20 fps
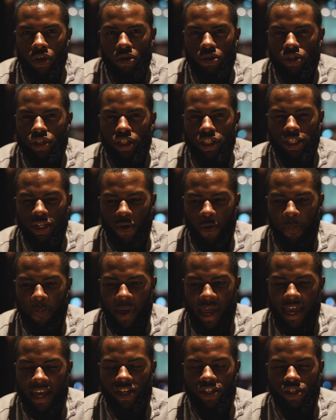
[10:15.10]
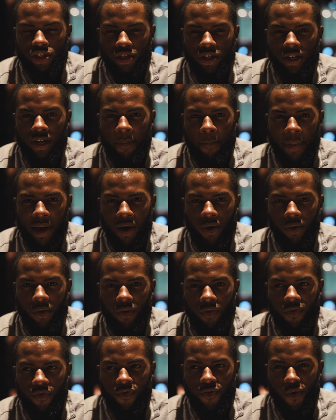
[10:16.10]
you'll still pay a certain
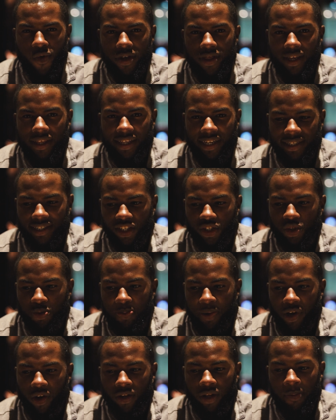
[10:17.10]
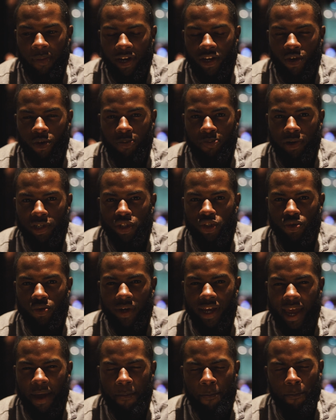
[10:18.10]
amount for the things that you pick on the menu, but
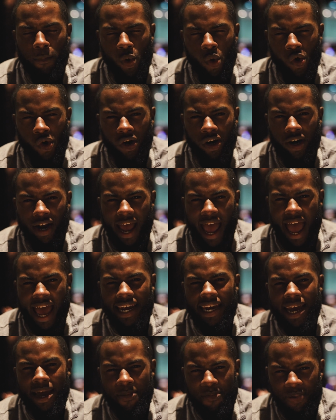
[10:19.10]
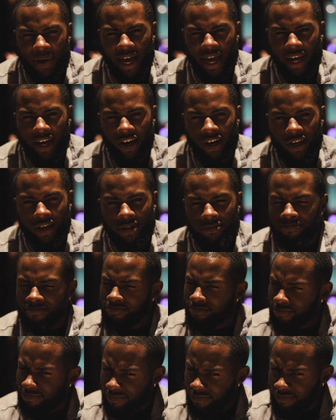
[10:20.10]
you'll get more at Empire.
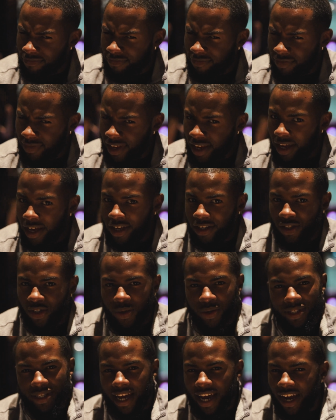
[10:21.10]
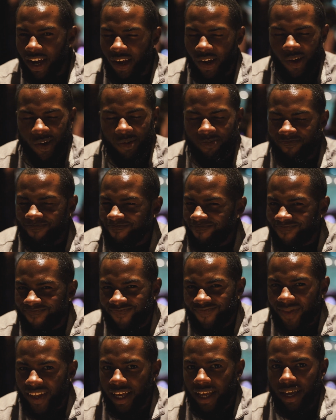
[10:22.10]
So it's like,
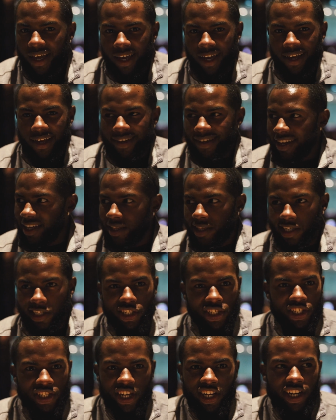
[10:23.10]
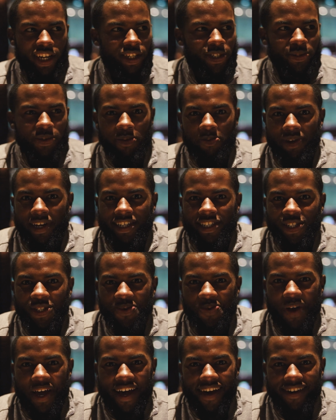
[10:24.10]
this is a luxury place
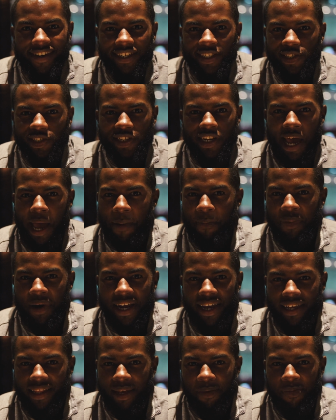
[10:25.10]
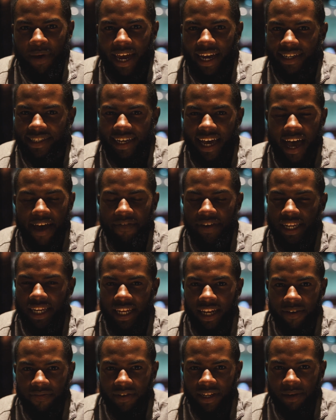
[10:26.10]
as well, and you're not breaking the bank to have
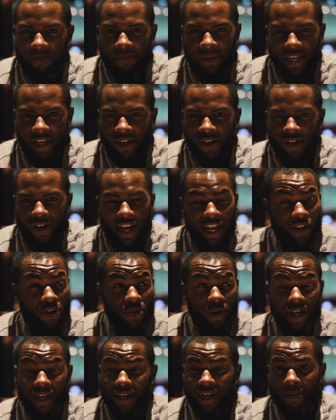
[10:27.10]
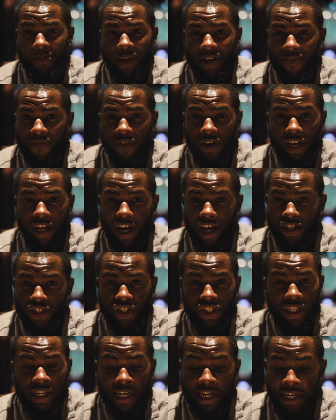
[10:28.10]
a lovely meal, and you can come here for
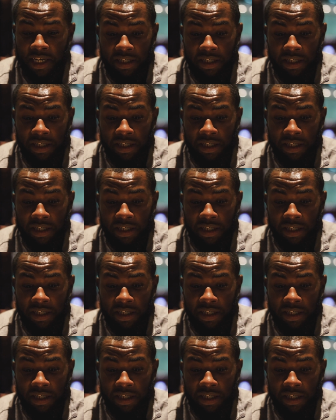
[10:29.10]
lunch,